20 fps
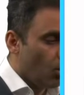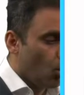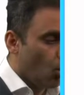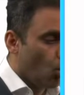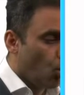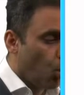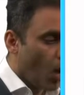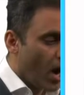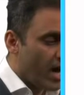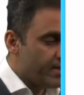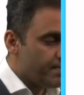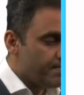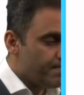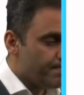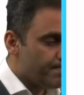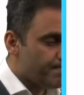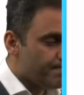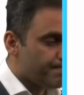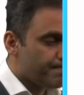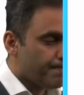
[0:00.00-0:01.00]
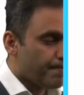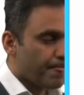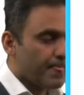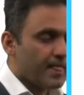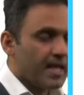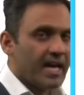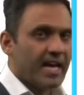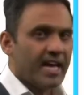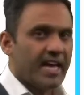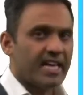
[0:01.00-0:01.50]
One
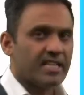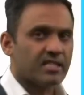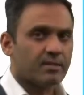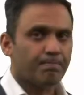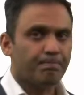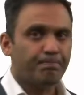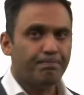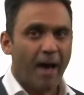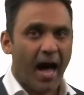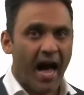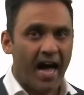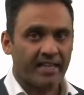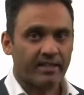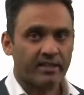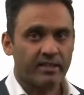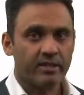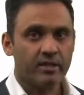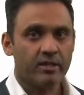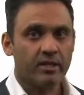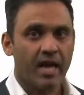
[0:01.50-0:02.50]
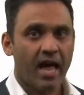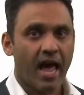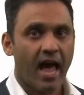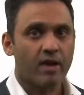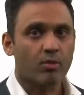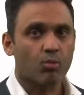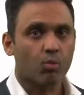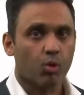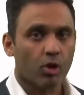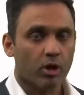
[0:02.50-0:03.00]
is pattern
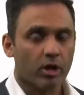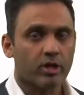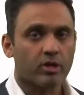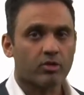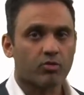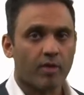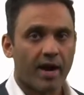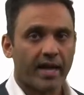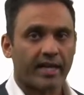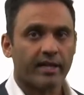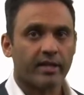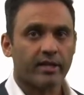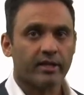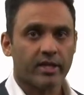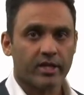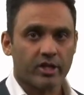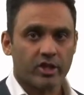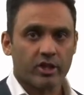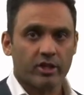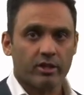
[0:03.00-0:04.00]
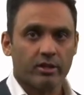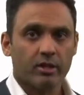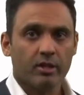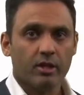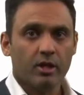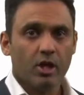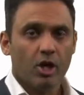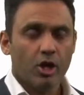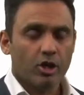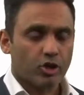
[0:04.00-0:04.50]
and word recognition.
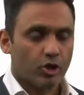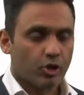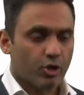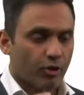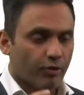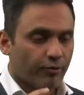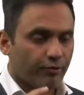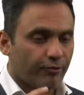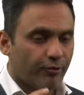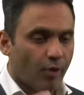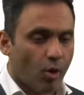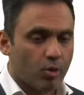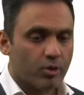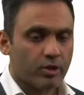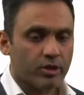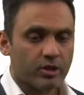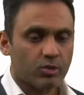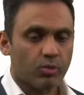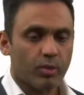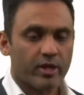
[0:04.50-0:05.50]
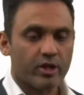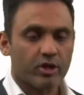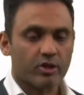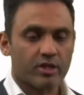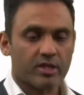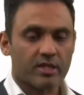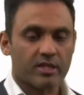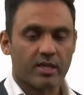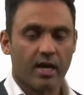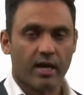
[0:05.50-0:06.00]
So your focus when you're
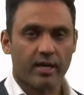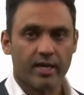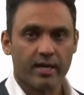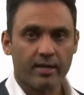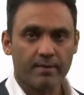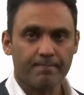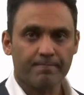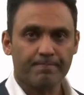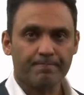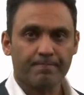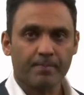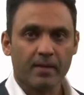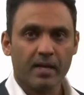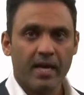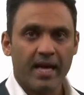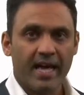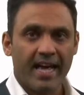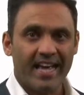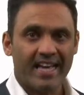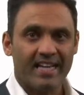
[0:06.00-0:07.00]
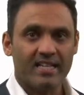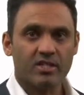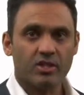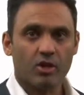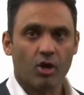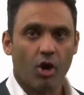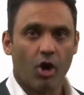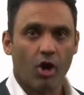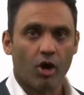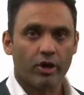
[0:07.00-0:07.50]
studying is
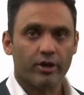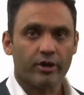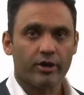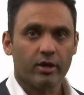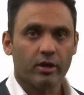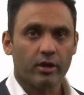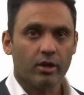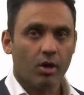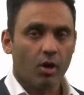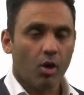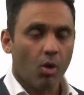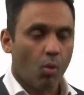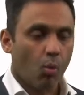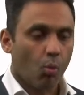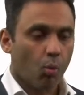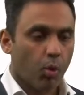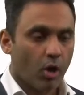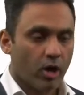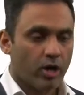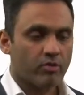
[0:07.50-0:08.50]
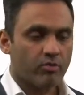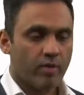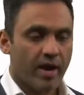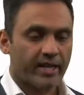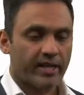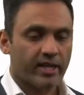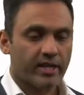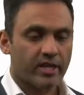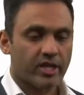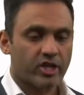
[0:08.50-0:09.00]
on word
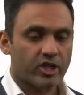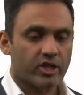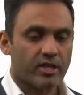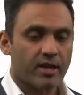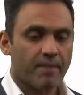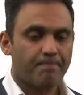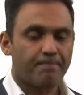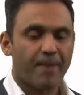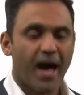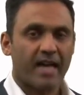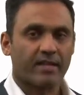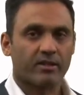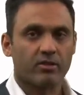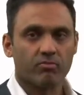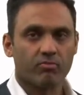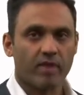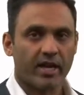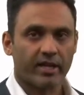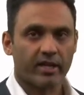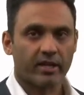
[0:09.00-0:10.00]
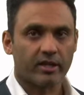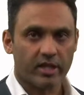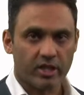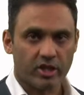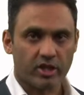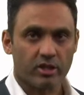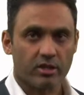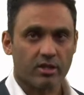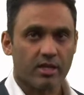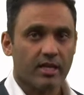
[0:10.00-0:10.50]
recognition and pattern
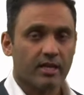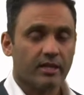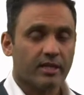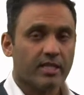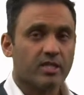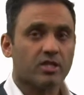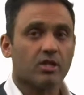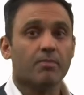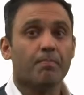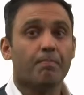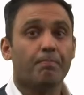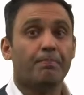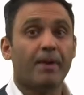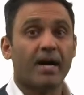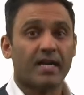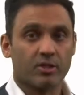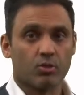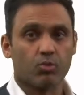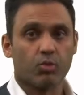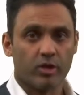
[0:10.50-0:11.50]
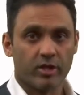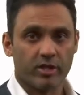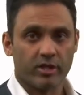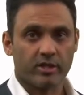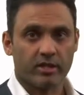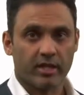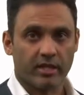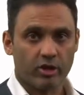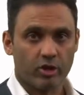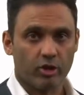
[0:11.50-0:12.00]
recognition. These are buzzwords
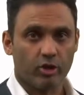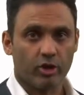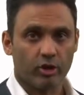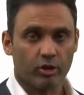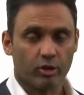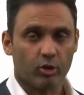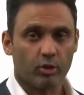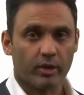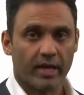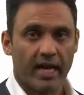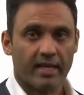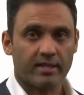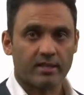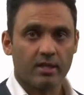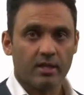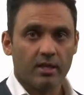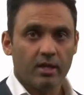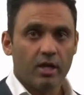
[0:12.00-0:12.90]
that you got to look at.